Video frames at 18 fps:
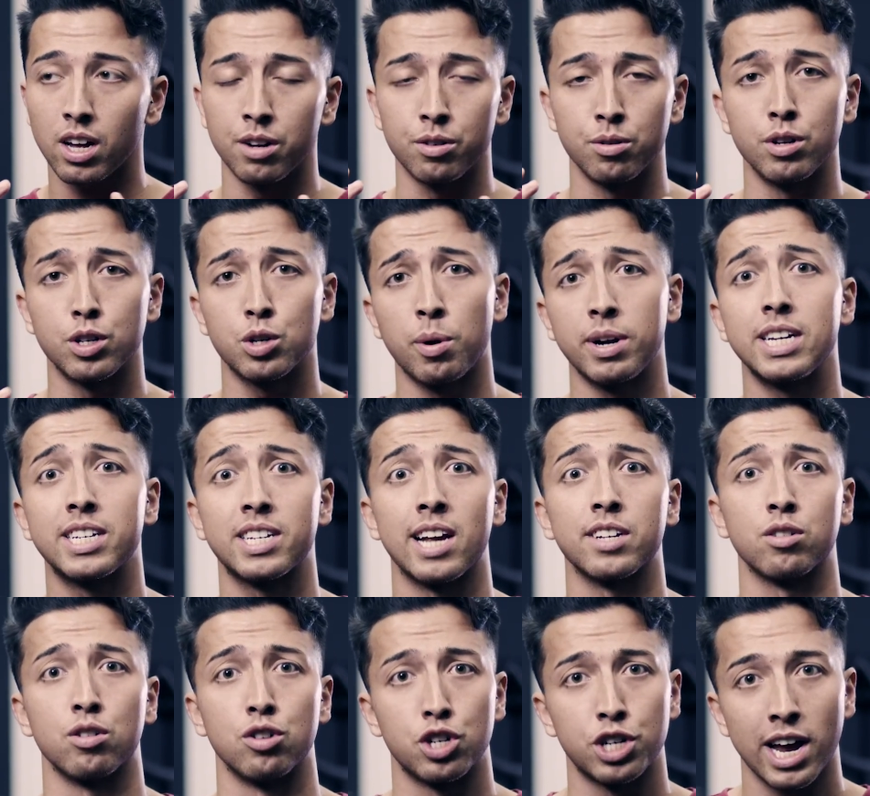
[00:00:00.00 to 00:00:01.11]
and doing 20
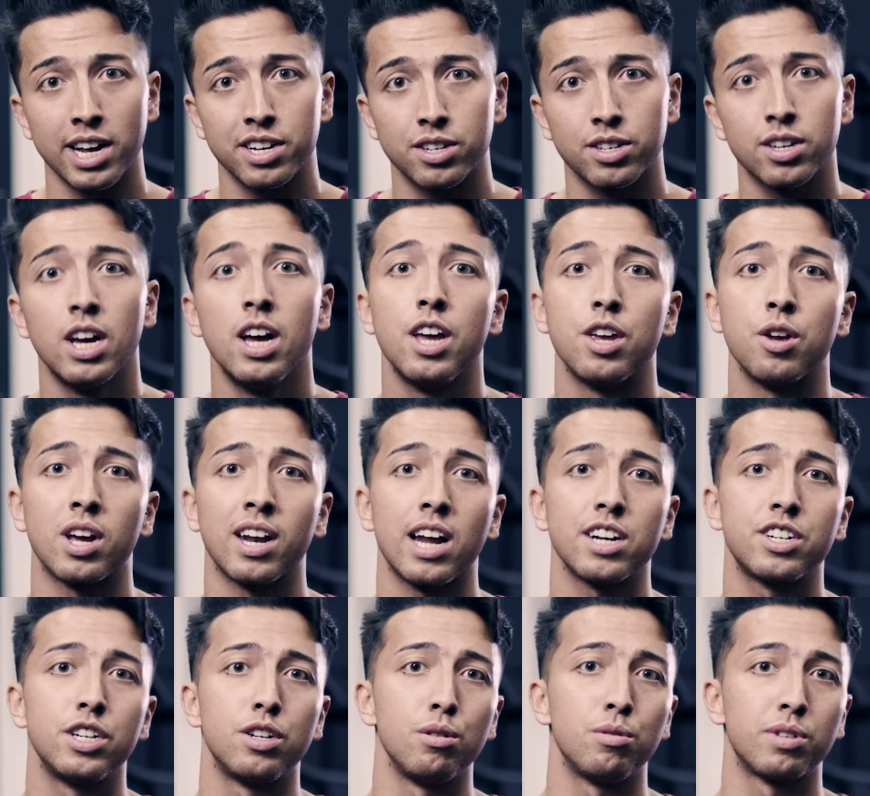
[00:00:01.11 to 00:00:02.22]
sets on chest, you can
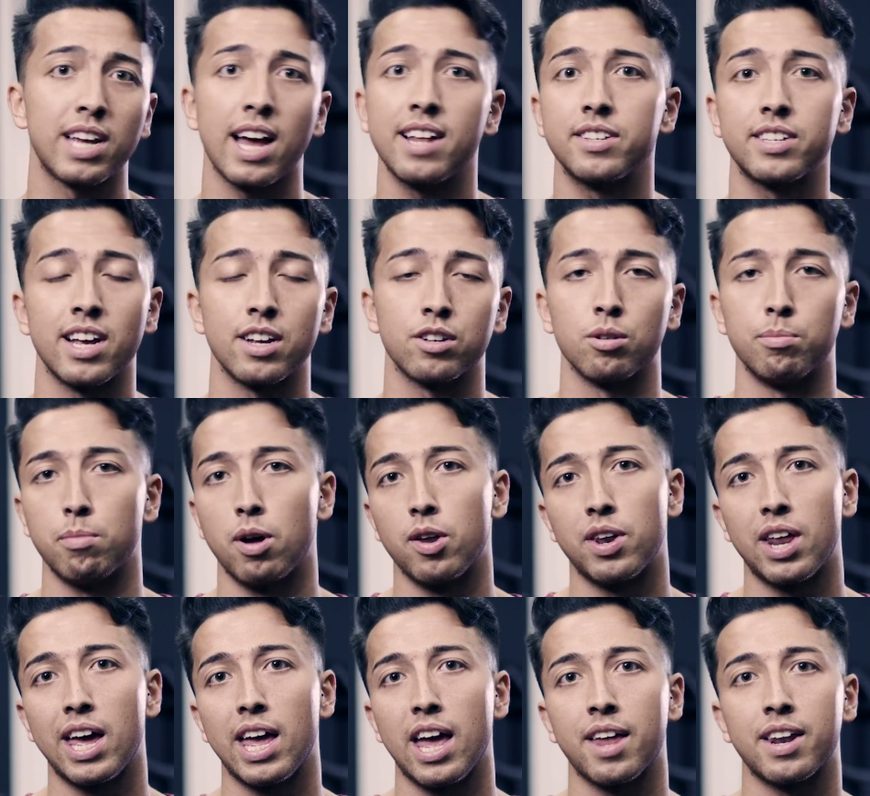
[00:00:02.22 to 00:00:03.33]
actually do 10 sets on
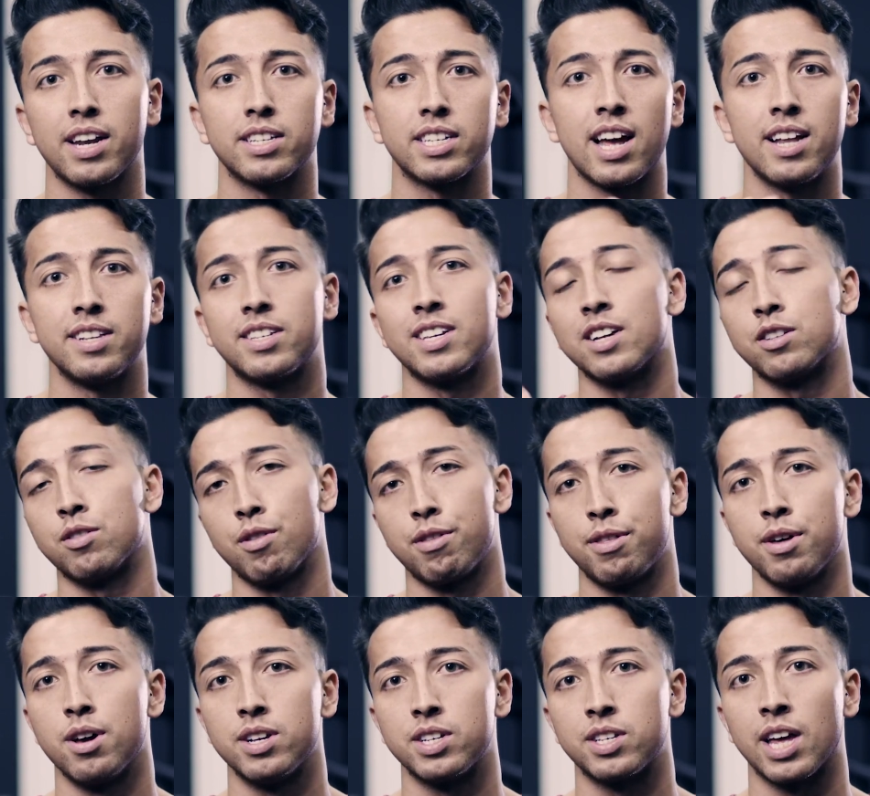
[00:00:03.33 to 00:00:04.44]
Monday and then 10 sets on
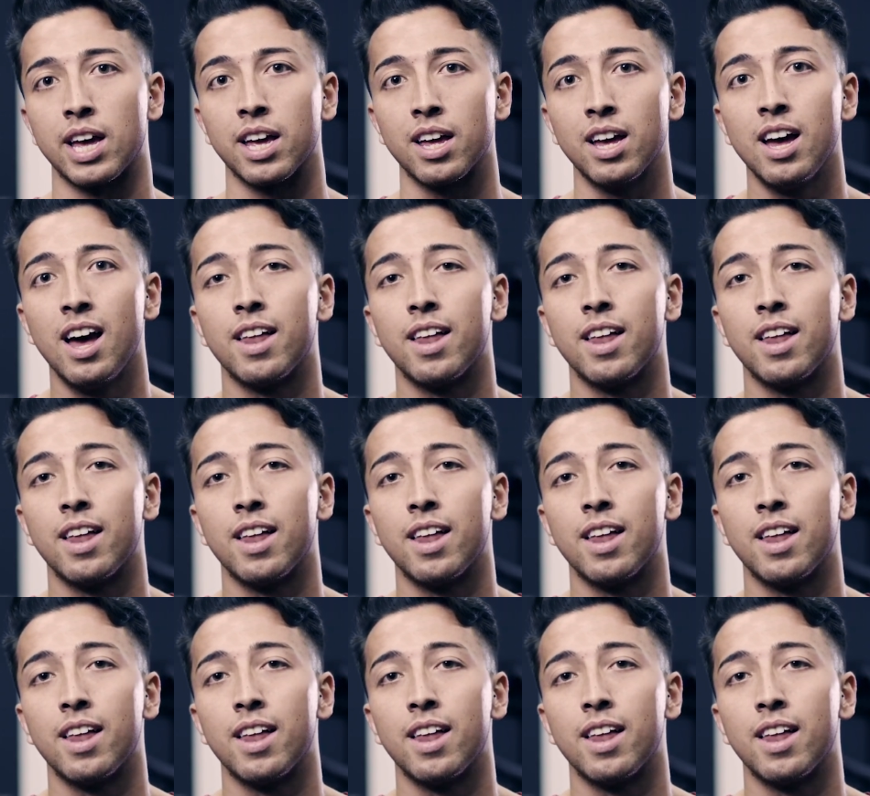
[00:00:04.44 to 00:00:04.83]
Thursday.